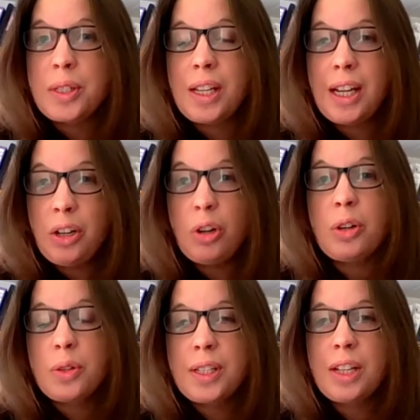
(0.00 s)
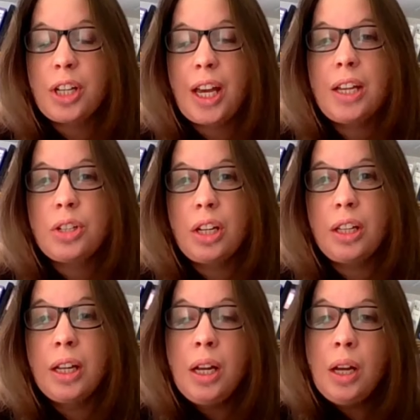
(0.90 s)
in Holocaust
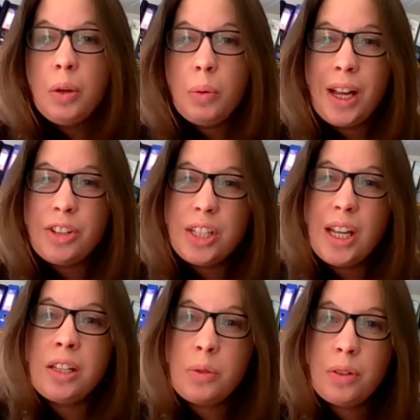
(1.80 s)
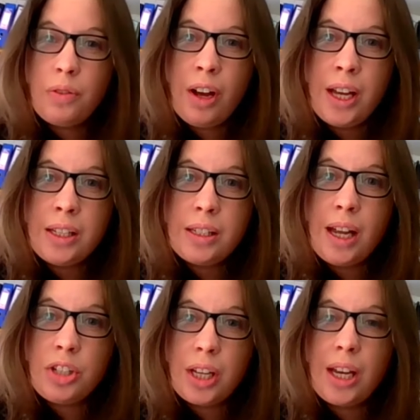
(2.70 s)
education, we actually tend to advise
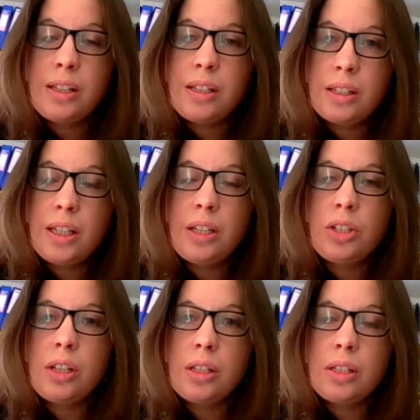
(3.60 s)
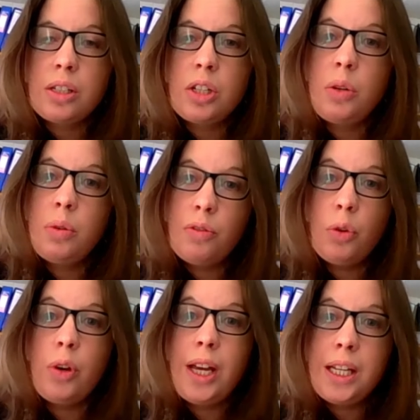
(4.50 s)
educators, teachers to
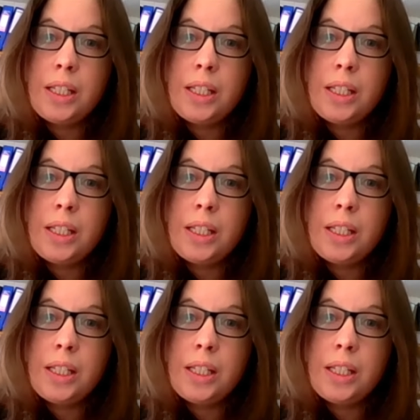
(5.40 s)
avoid